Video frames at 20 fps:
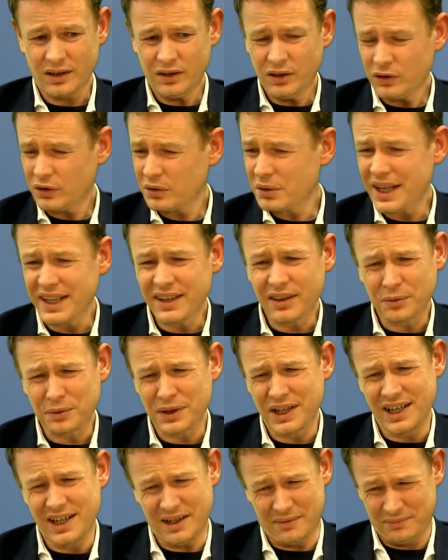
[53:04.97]
So
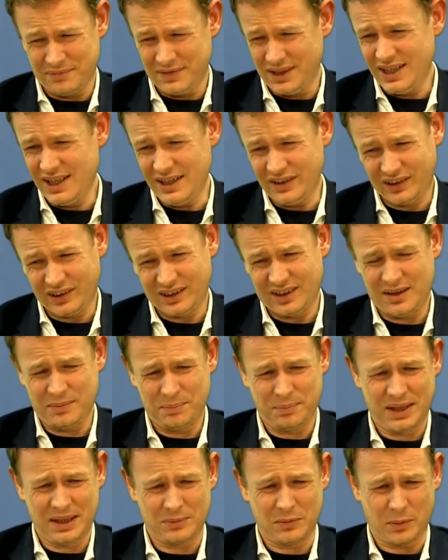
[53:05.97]
a3, yeah, is a
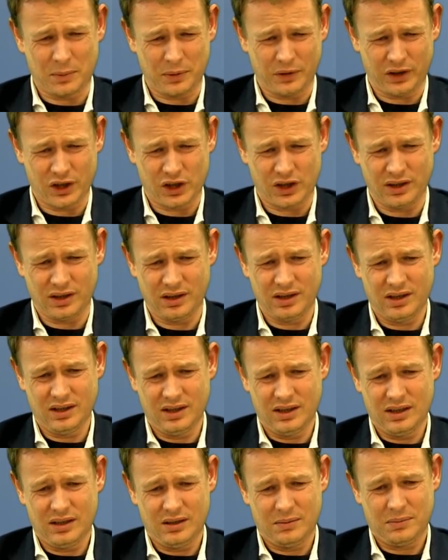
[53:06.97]
bit more positional.
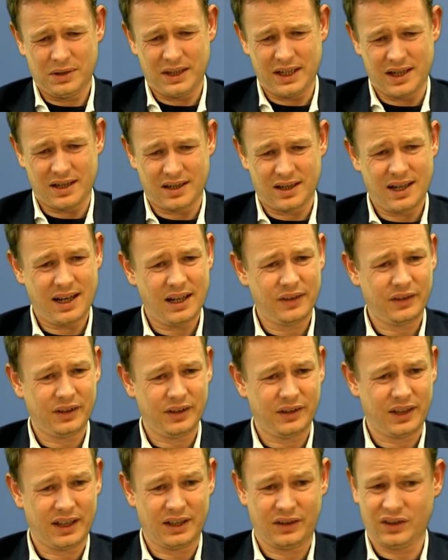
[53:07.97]
But yeah,
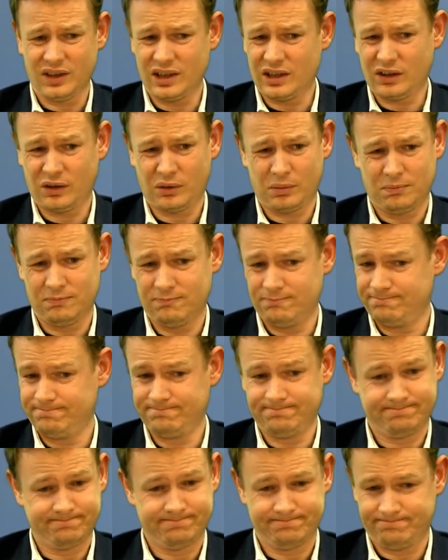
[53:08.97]
castles, a6.
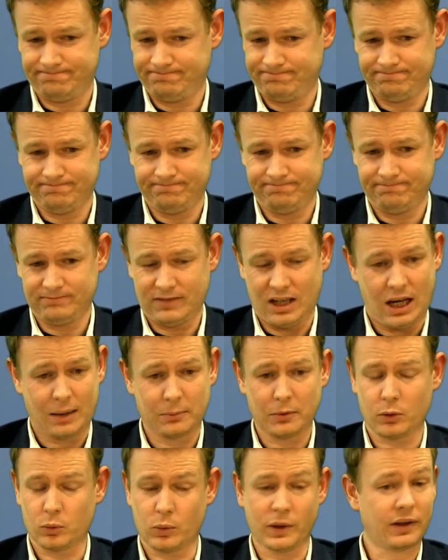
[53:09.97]
I'm
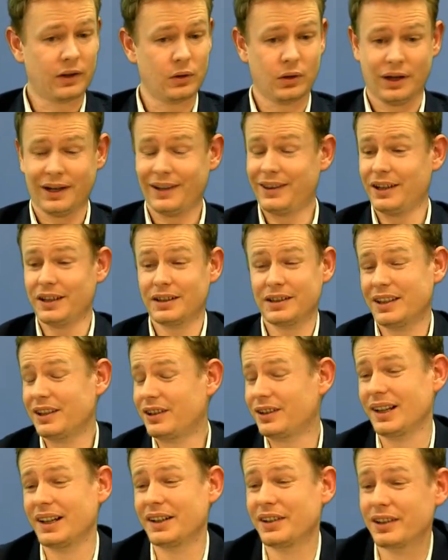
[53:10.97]
not with you. I think
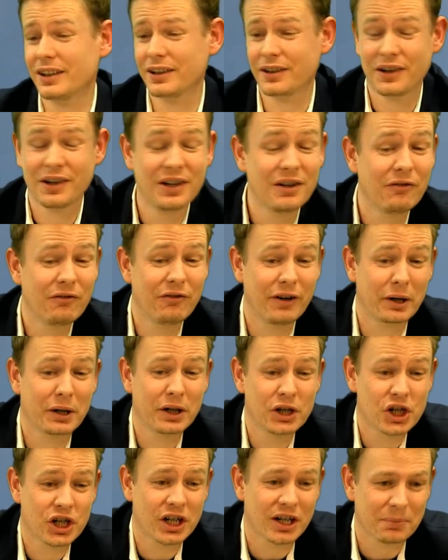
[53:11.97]
these lines are
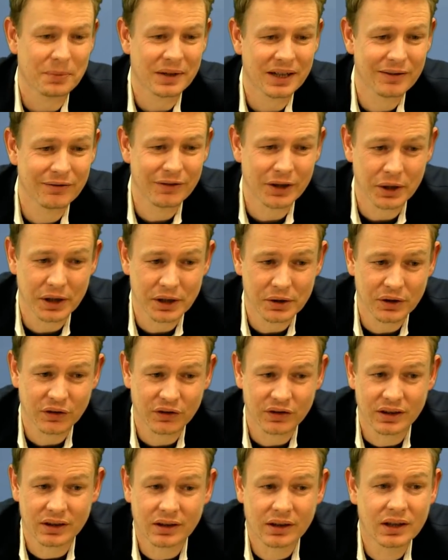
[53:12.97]
very sharp and very
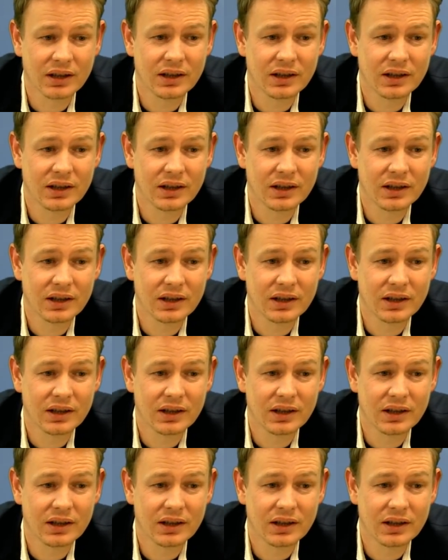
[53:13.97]
interesting.